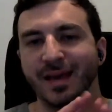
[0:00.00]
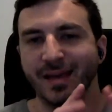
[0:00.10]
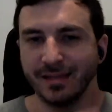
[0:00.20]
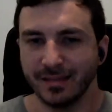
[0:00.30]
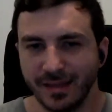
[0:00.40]

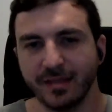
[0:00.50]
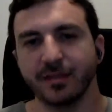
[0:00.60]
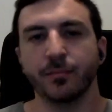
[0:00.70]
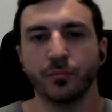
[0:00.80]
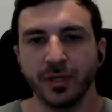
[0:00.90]
and then
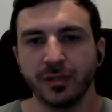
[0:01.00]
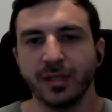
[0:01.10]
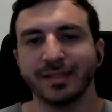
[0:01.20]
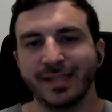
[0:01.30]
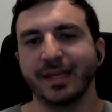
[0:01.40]
they bring
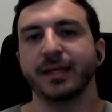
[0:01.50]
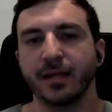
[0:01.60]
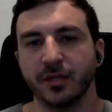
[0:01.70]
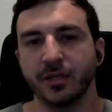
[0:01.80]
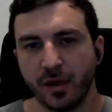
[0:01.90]
like
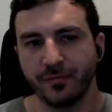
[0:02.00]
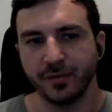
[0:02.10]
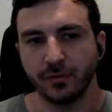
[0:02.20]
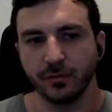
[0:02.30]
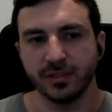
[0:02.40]
dedicated
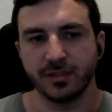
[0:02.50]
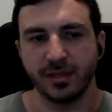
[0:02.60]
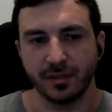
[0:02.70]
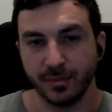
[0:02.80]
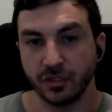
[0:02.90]
traffic to these
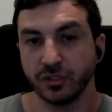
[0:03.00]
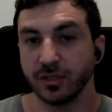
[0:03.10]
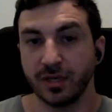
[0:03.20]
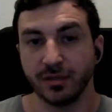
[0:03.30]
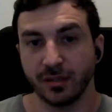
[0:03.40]
landing pages.
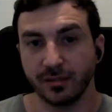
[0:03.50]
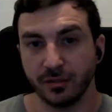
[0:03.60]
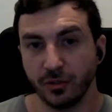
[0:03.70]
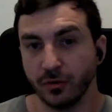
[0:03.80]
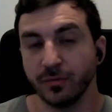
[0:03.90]
I think that
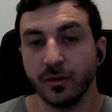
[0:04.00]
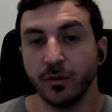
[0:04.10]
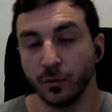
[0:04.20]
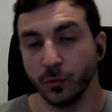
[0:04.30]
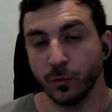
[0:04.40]
you know
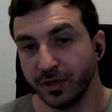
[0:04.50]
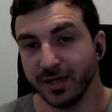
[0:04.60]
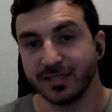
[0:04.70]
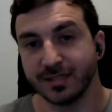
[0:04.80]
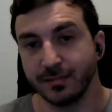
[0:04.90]
rewarding
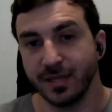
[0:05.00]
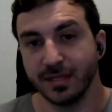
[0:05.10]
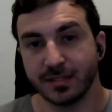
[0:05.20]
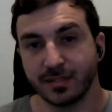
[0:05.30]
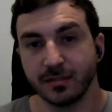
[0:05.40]

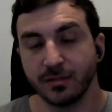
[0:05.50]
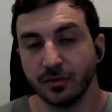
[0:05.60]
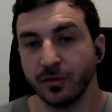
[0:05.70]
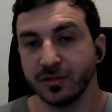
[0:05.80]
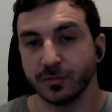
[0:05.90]
SMS, you
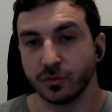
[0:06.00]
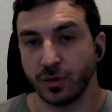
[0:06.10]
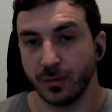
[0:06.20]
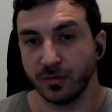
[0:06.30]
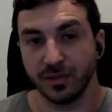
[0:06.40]
know,
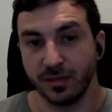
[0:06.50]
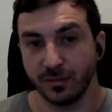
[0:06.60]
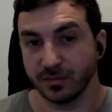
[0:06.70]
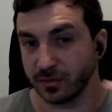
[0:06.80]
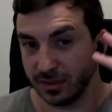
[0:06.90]
subscribers and
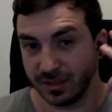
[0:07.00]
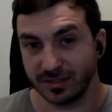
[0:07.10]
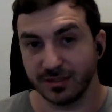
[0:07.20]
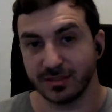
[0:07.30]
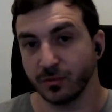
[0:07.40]
email subscribers,
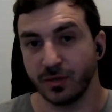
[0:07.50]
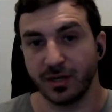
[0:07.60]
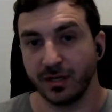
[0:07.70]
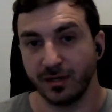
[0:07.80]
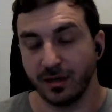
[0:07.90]
it's a great
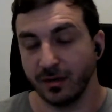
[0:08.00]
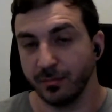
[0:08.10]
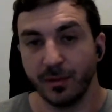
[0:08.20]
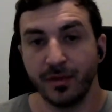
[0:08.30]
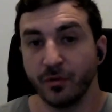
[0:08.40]
idea.
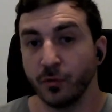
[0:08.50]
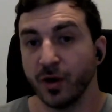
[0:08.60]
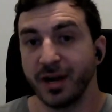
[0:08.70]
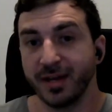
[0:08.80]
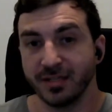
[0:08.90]
Maybe even
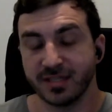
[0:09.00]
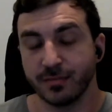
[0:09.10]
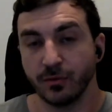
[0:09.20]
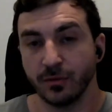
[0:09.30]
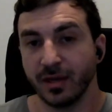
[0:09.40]
running a
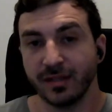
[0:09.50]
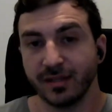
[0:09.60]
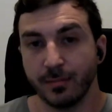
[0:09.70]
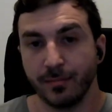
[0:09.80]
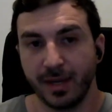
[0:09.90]
small ad
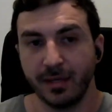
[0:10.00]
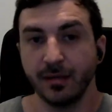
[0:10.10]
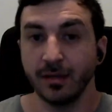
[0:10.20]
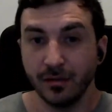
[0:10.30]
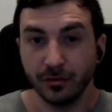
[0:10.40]
campaign